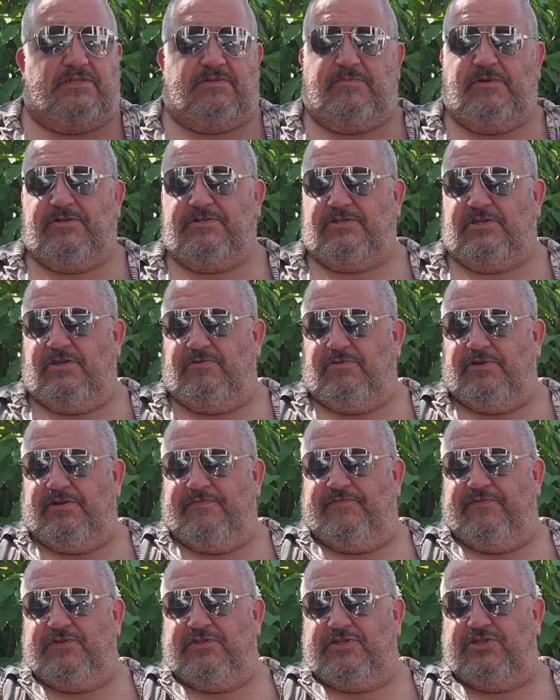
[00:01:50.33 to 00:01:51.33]
Smells good.
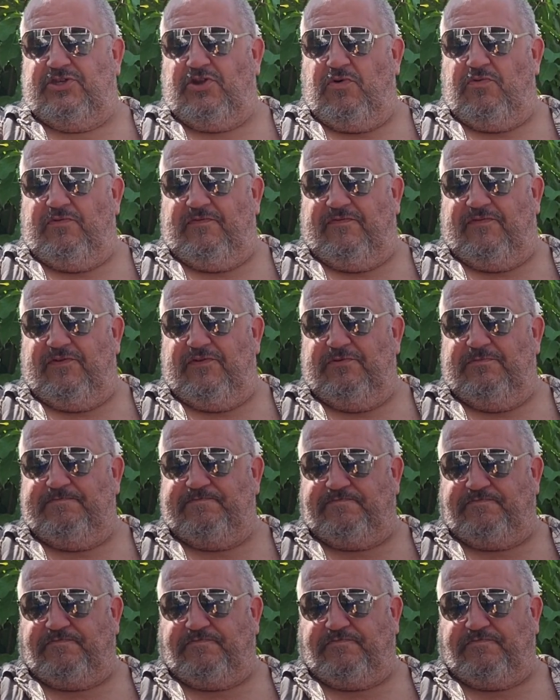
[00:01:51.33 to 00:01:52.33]
Looking for stone fruit.
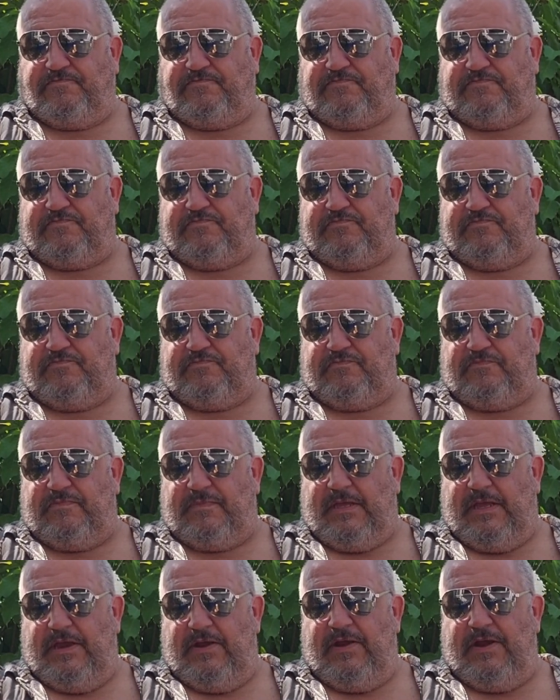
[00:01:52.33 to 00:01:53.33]

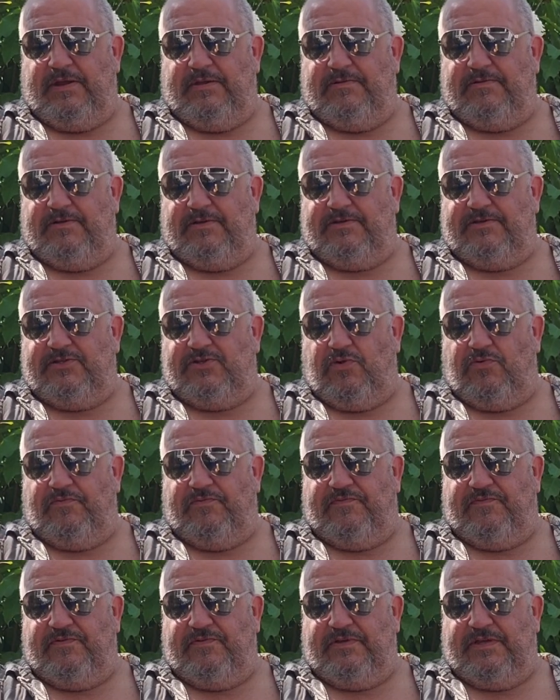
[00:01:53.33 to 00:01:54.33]
All right,
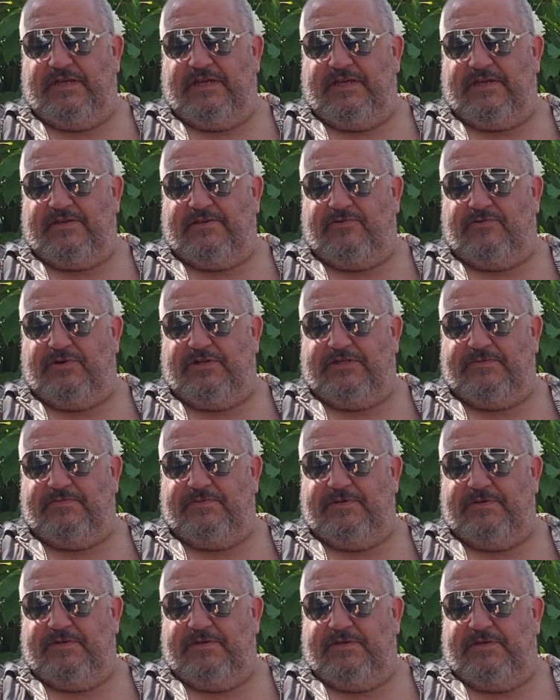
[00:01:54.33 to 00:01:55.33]
stone fruit. Yeah, crisp,
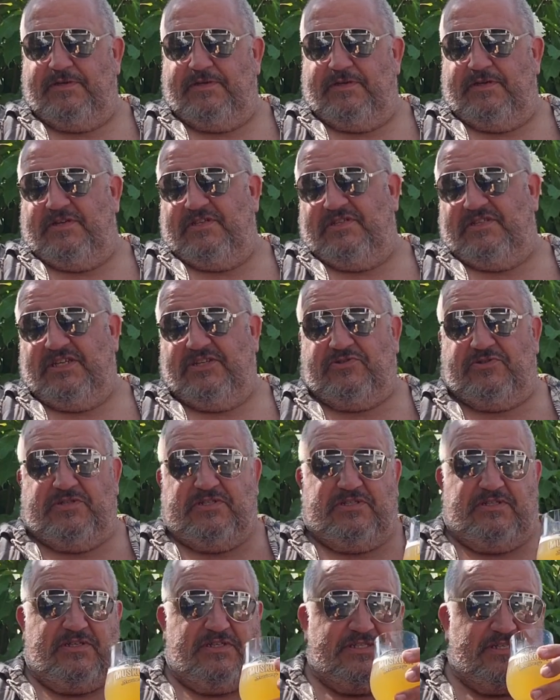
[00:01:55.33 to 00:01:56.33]

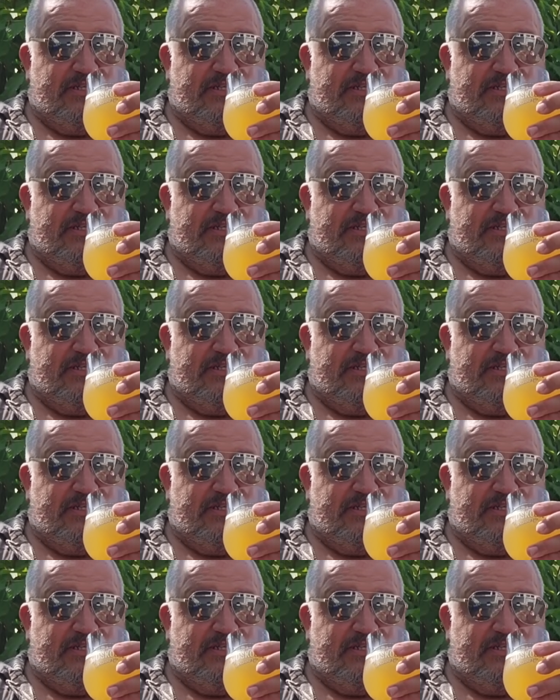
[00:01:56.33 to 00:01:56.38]
citrus.